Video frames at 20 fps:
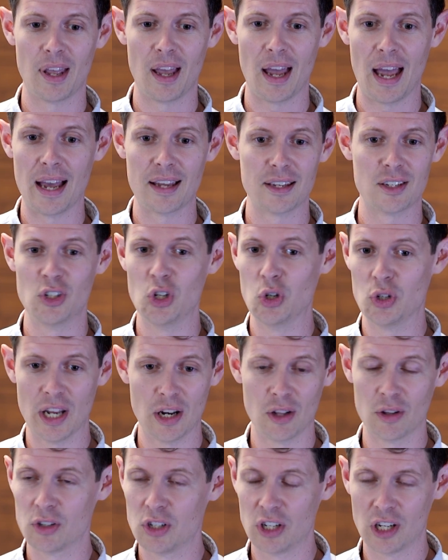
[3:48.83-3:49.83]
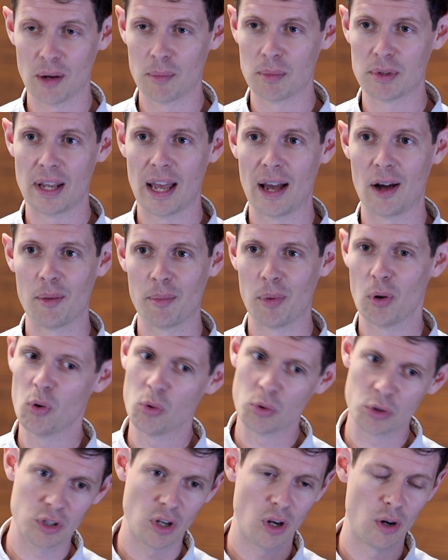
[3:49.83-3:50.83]
as new technology comes out, but
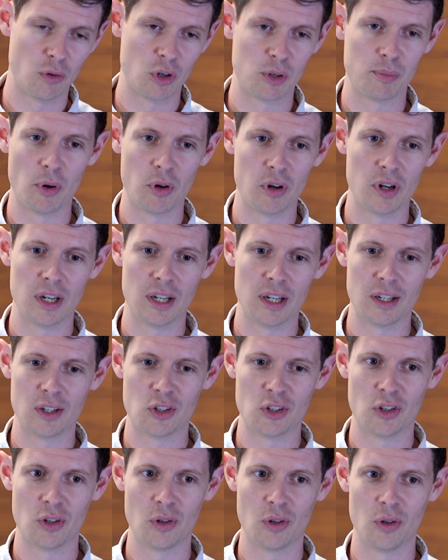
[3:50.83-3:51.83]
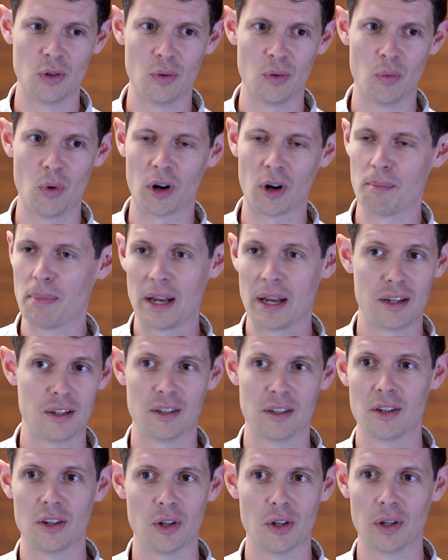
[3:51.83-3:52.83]
also responding to what
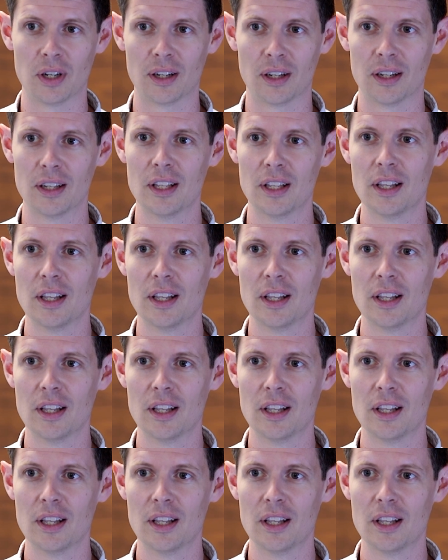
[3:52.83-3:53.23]
competitors are doing.